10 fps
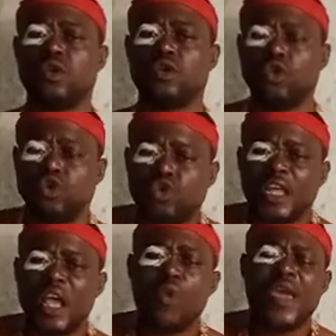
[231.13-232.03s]
So
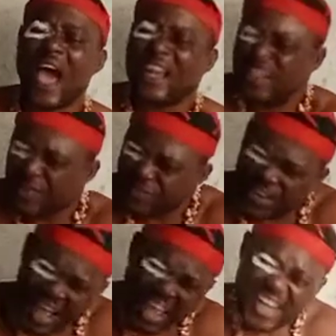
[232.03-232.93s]
today we are
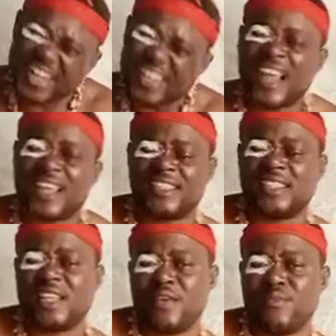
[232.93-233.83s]
defining that
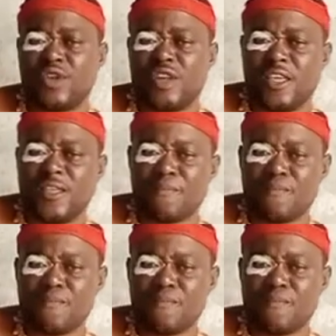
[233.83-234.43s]
ceremony.